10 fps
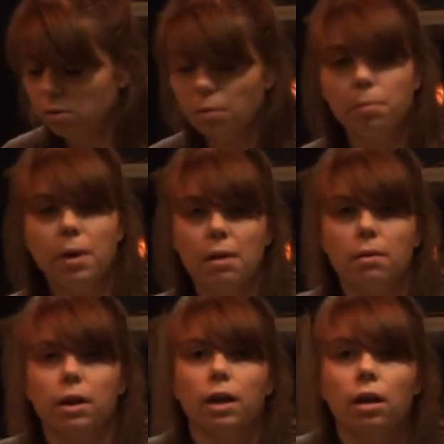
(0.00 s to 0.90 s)
you may
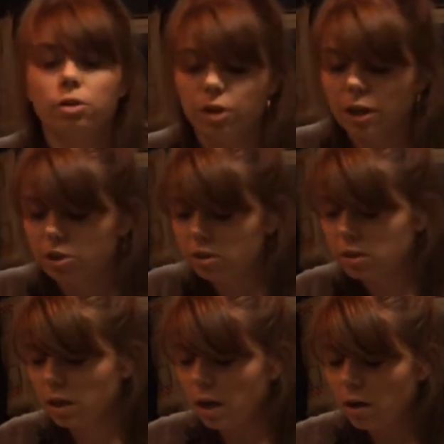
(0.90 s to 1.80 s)
want to get out your kitchen
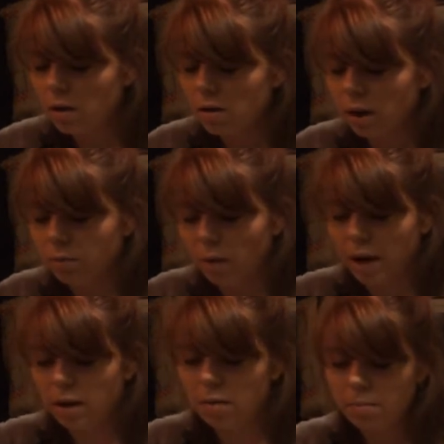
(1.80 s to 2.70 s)
scale and
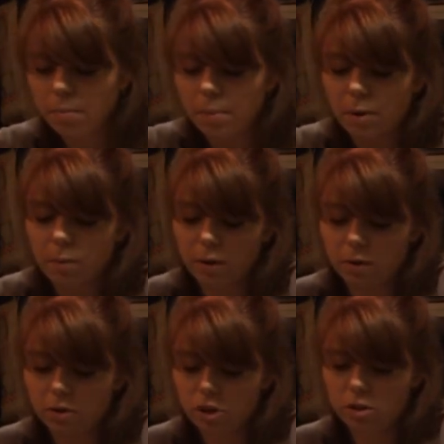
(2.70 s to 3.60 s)
weigh them, but
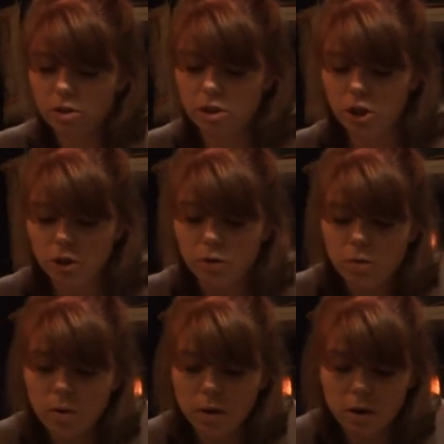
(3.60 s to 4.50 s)
with just
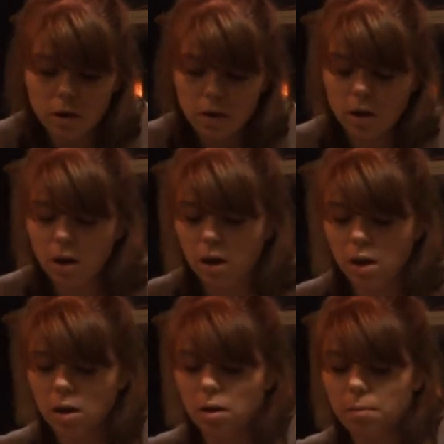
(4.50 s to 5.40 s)
two,
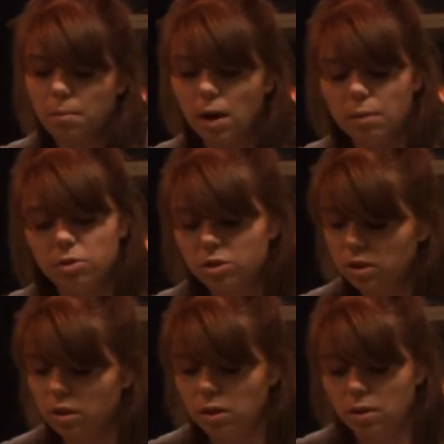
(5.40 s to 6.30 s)
um, I'm just
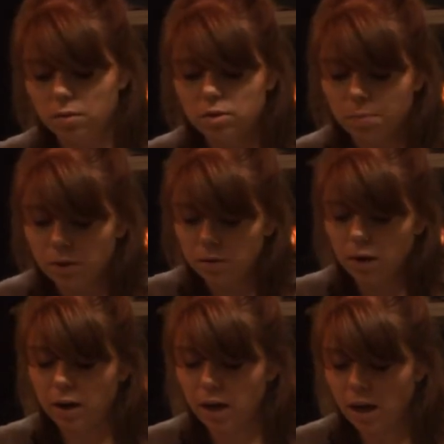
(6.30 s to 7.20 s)
going to split it
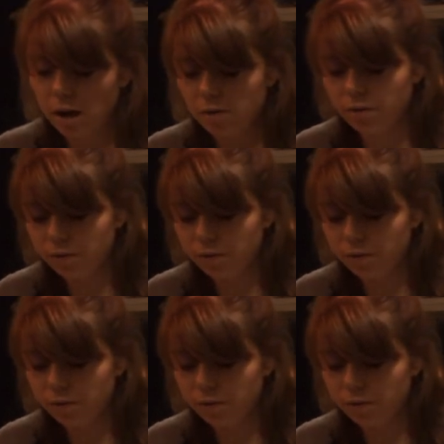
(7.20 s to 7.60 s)
right in half,